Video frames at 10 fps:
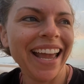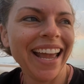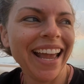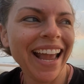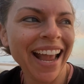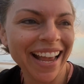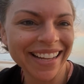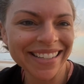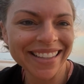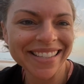And
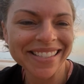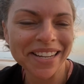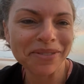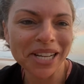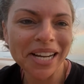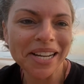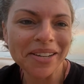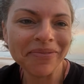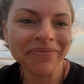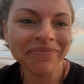at the same time,
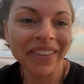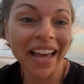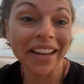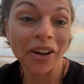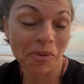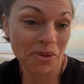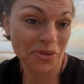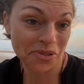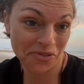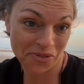at almost
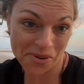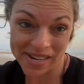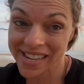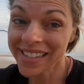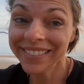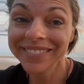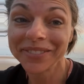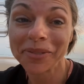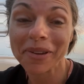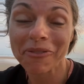40,
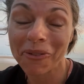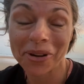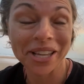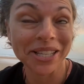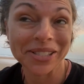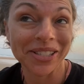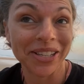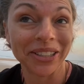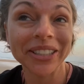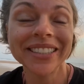it'll be 40 this
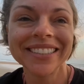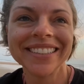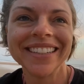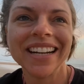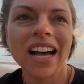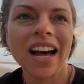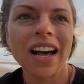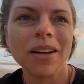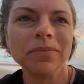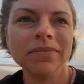year,
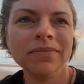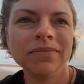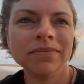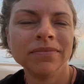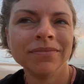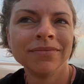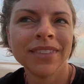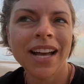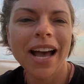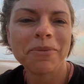
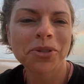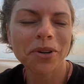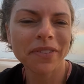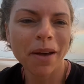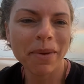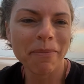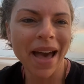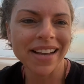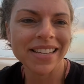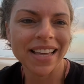I'm sort of coming back
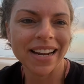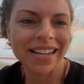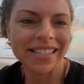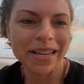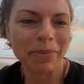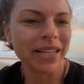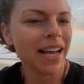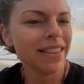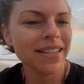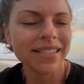to that idea, but not
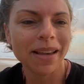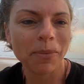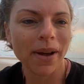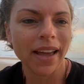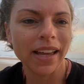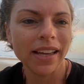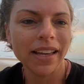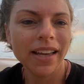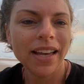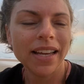in the same way.
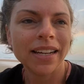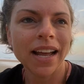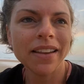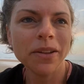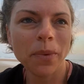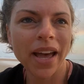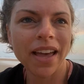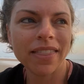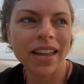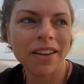Not in the way
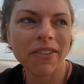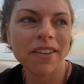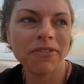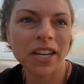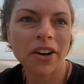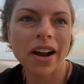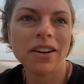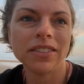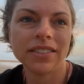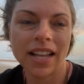that if I figure
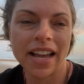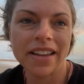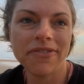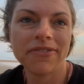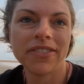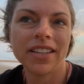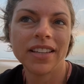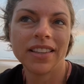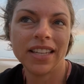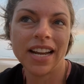out life,
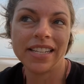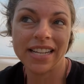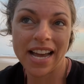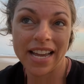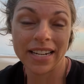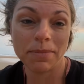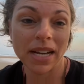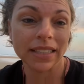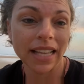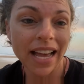then I die and I'm not
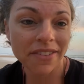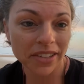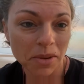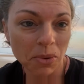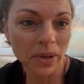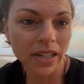alive anymore.